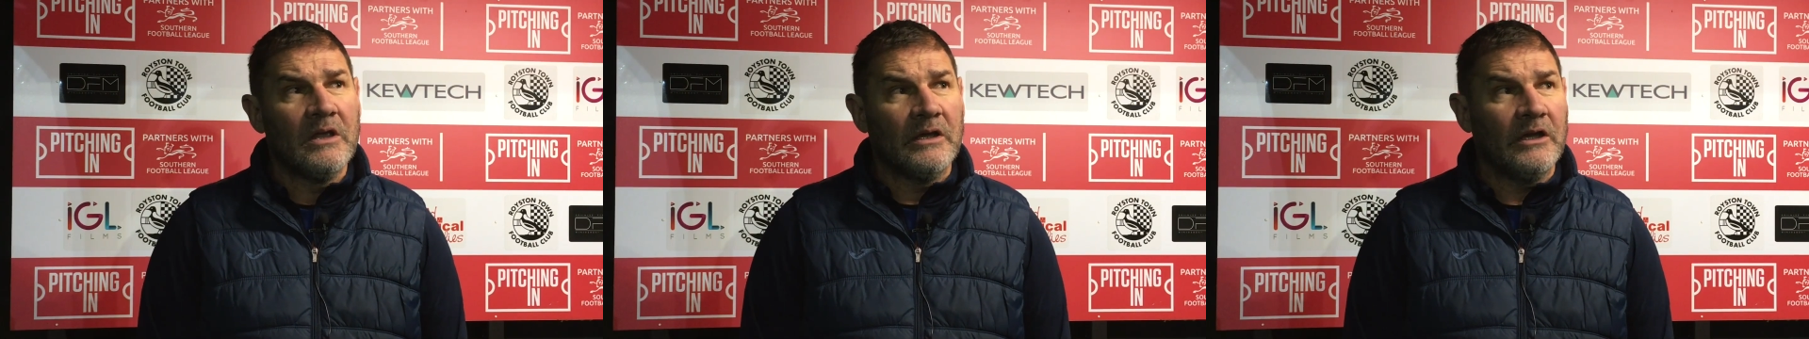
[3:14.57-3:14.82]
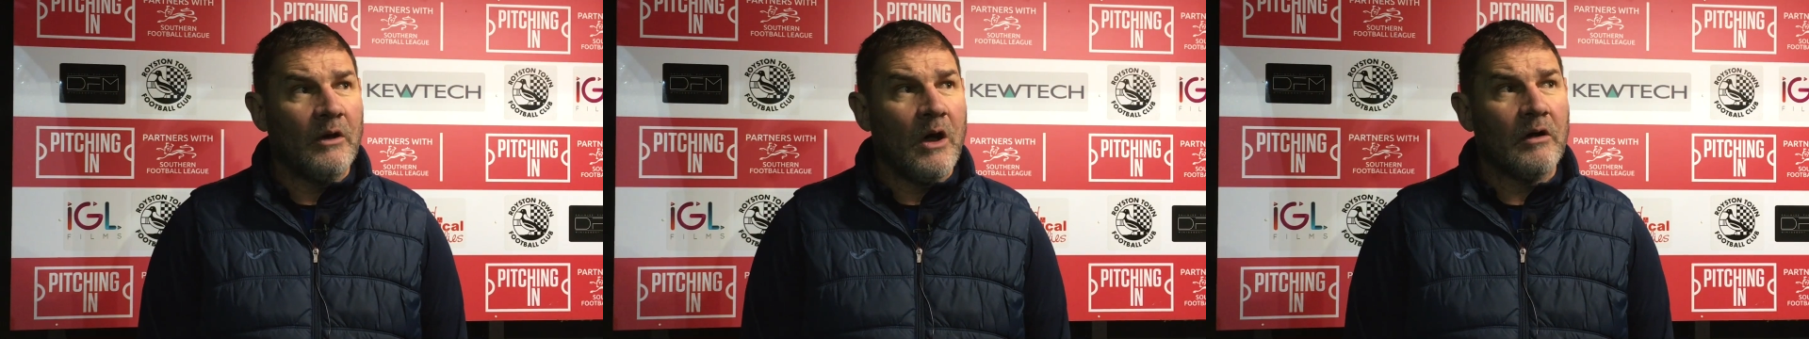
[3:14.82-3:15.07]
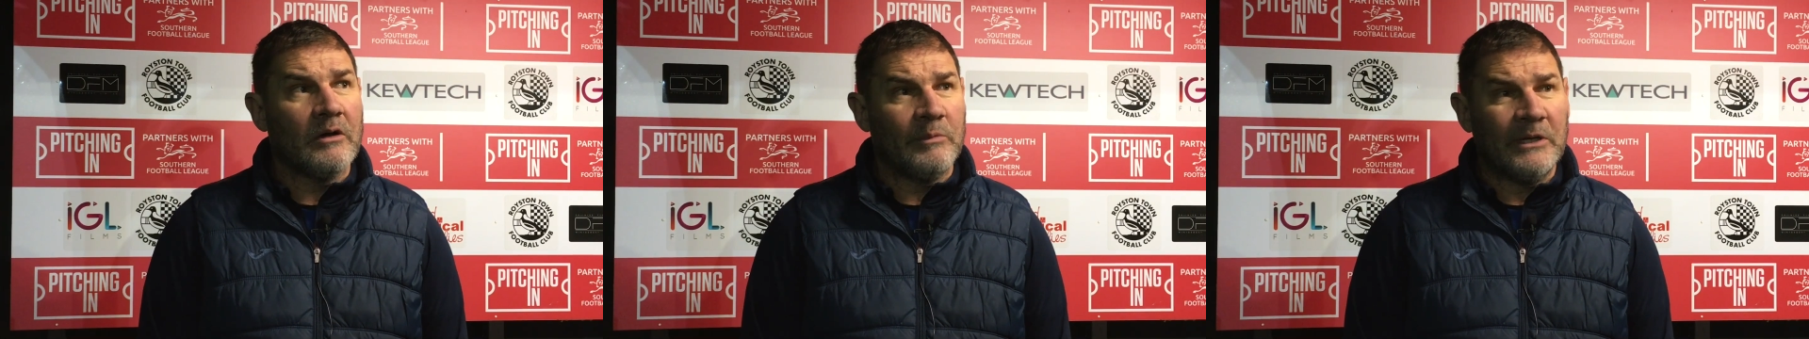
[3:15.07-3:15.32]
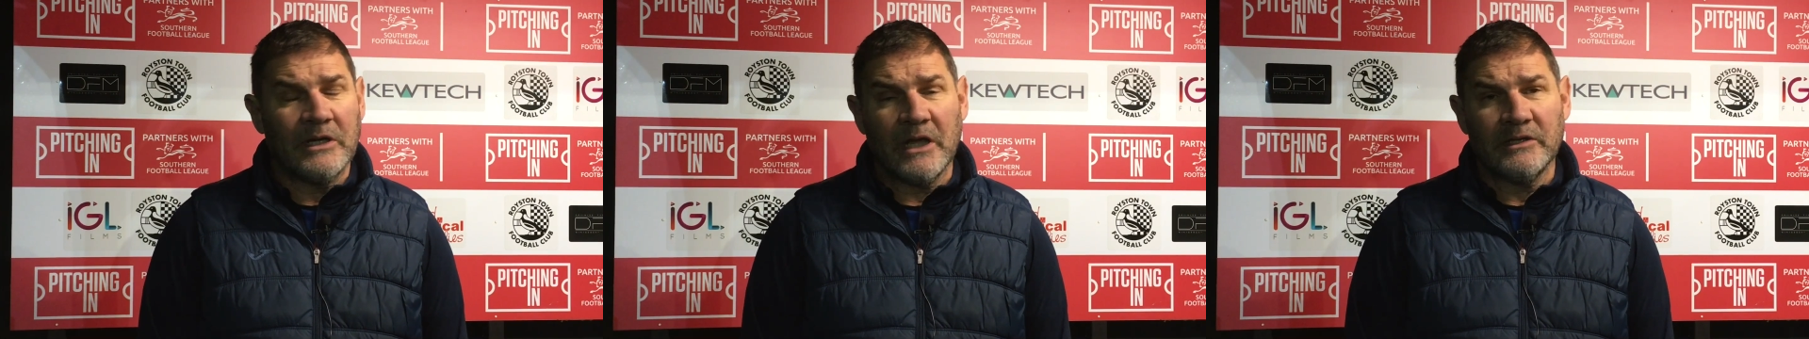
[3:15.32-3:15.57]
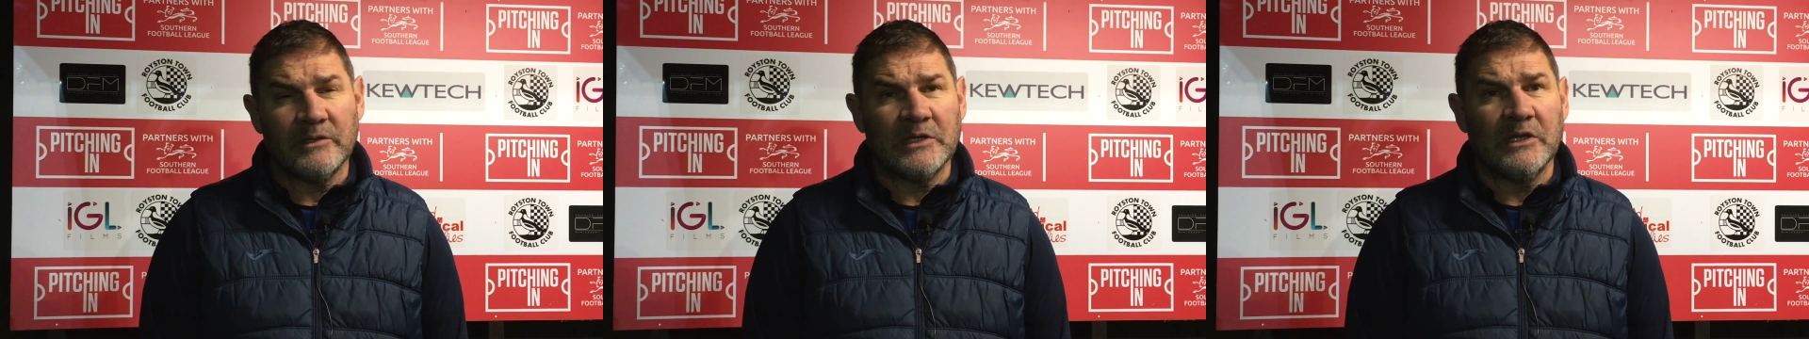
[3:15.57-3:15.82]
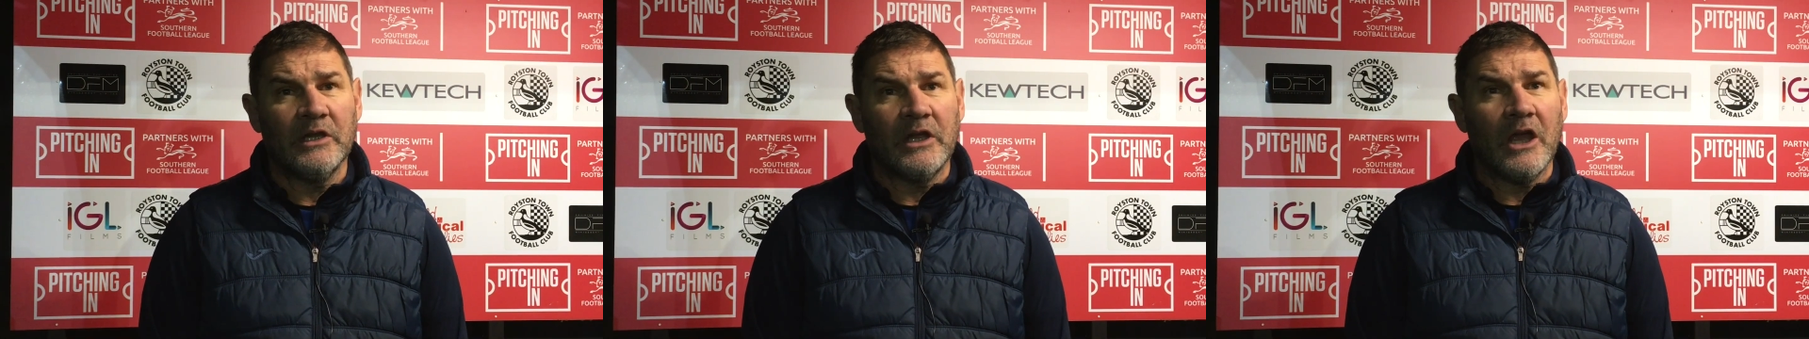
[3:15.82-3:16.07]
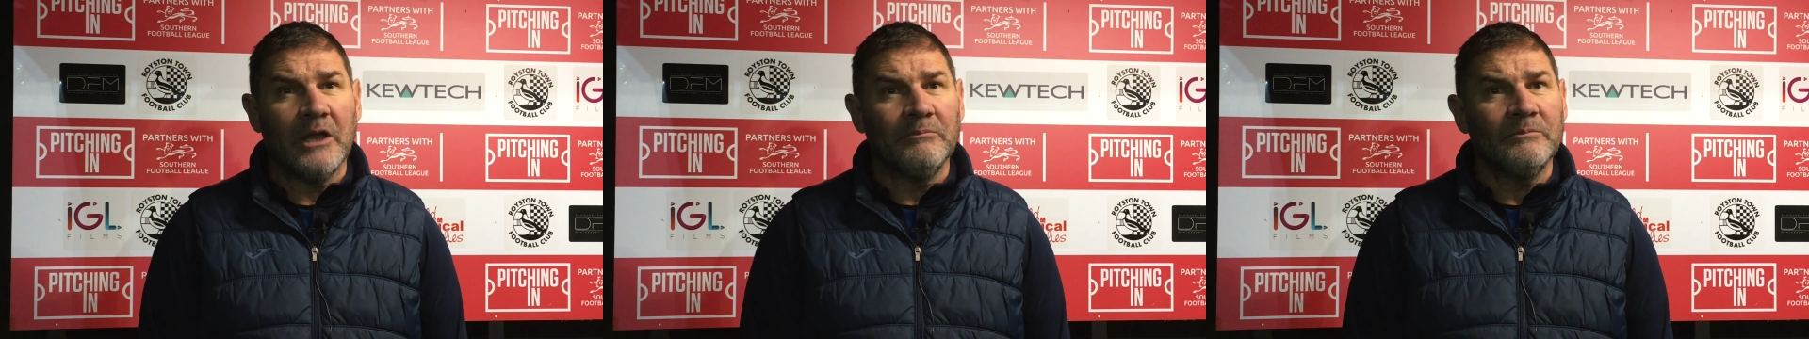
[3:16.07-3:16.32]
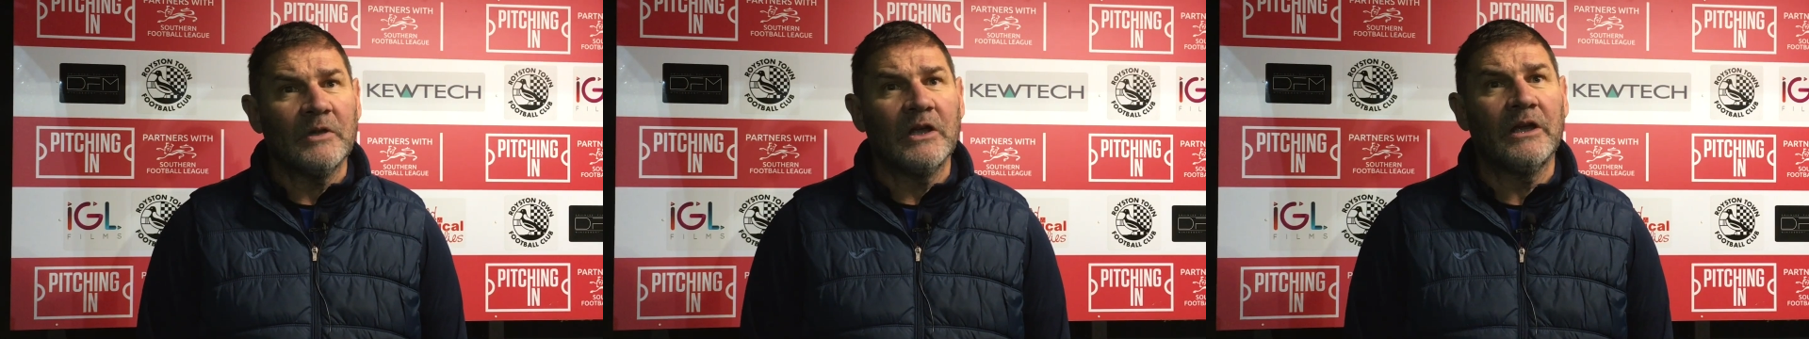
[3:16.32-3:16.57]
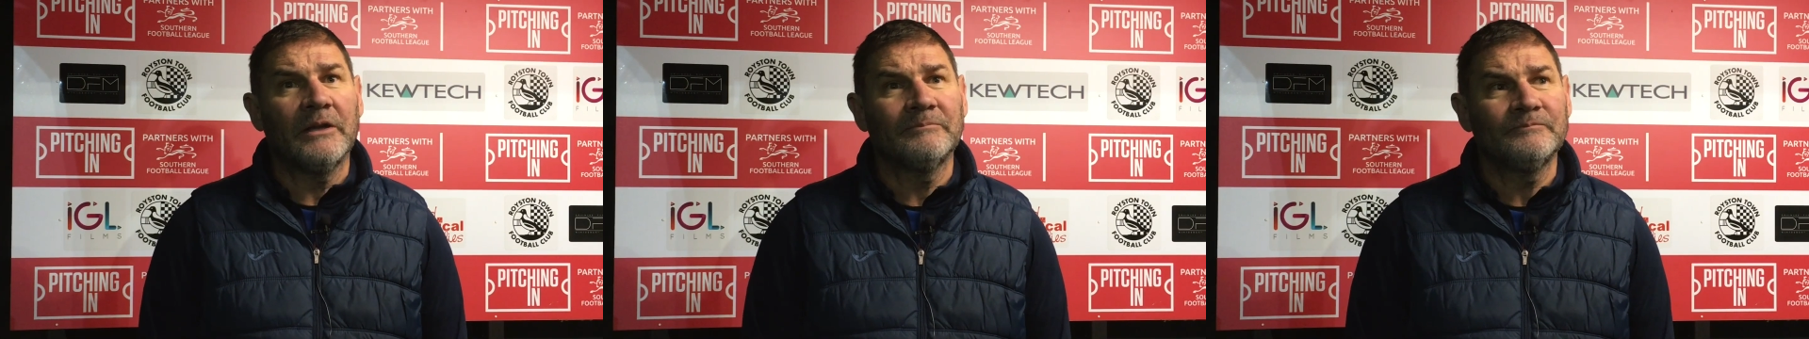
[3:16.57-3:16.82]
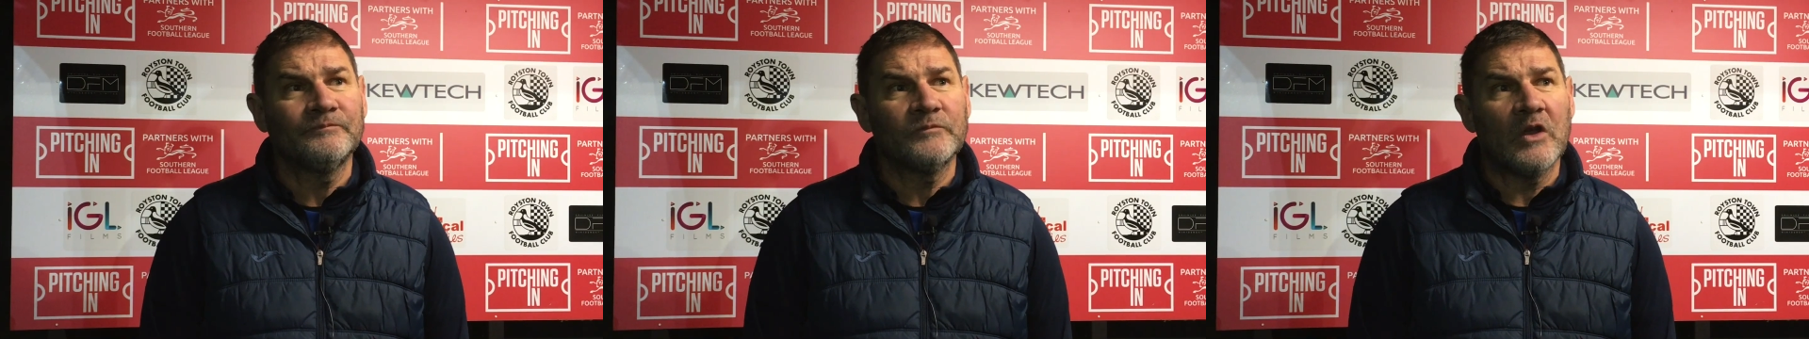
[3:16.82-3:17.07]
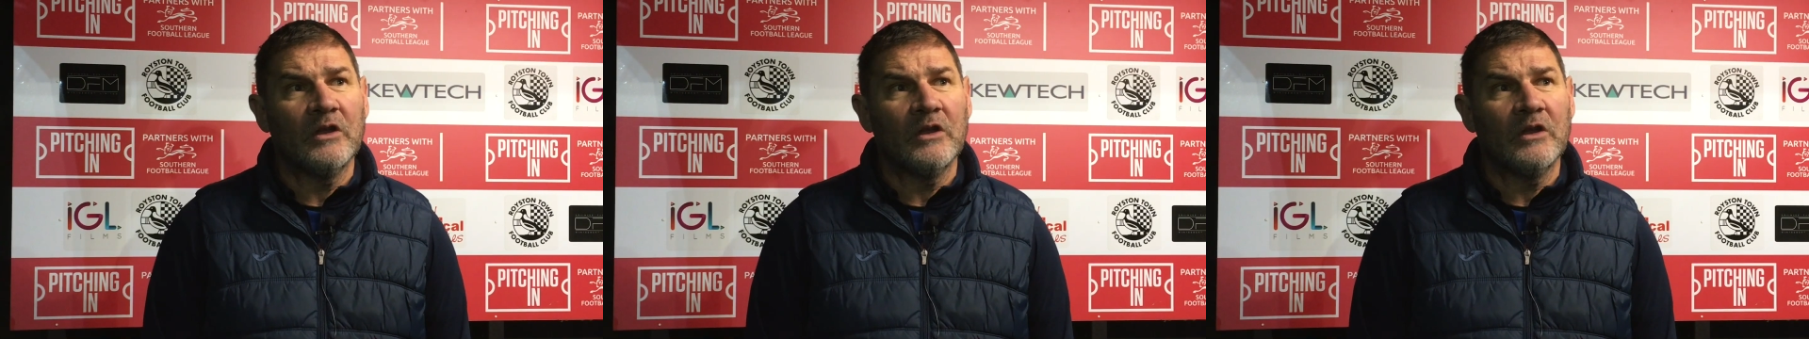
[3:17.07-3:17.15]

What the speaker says: arguably kept us in the game, and